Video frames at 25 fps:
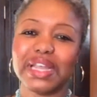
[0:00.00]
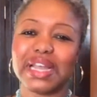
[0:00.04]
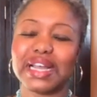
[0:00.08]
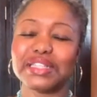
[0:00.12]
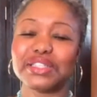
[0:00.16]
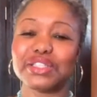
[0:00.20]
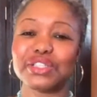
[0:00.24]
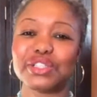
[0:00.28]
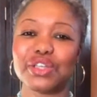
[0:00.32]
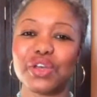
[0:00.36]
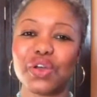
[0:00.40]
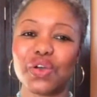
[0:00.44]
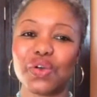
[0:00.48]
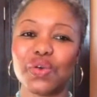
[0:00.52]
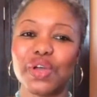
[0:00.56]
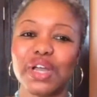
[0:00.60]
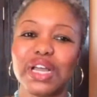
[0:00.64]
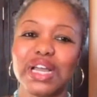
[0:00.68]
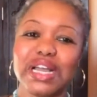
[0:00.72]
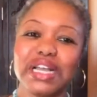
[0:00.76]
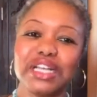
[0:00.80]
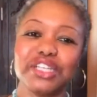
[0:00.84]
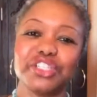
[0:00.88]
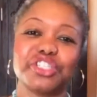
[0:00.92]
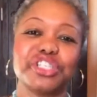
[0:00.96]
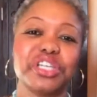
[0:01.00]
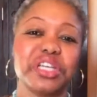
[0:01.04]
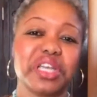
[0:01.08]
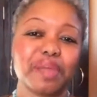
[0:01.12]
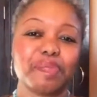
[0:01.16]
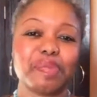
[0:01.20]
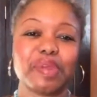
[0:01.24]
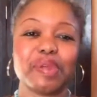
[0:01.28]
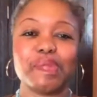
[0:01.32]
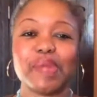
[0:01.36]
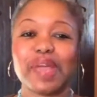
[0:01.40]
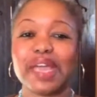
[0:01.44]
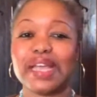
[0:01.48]
And so she
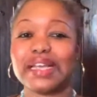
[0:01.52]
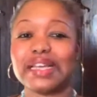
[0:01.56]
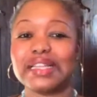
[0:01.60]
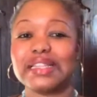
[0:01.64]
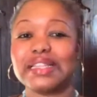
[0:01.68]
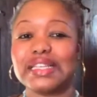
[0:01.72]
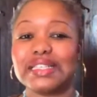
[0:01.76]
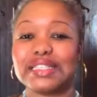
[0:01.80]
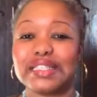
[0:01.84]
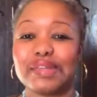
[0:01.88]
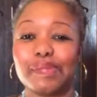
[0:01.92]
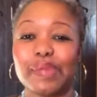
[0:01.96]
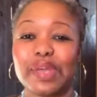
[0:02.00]
could be making these